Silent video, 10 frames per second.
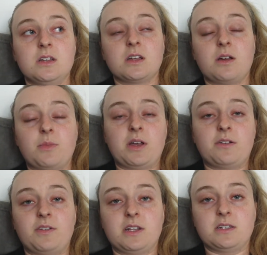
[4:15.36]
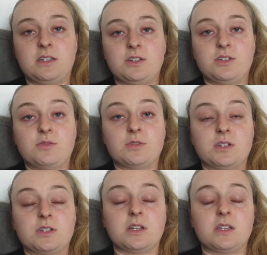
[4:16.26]
coming out of anesthesia,
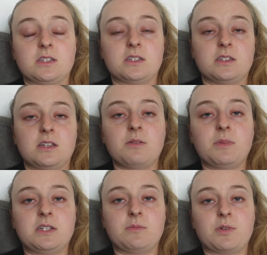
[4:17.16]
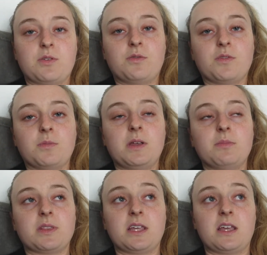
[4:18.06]
which can be typical for me,
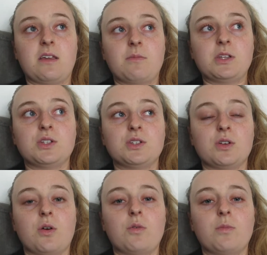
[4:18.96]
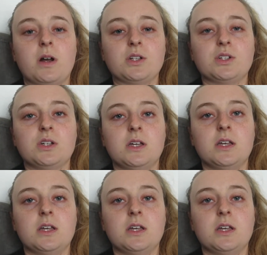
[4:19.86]
but they gave me so much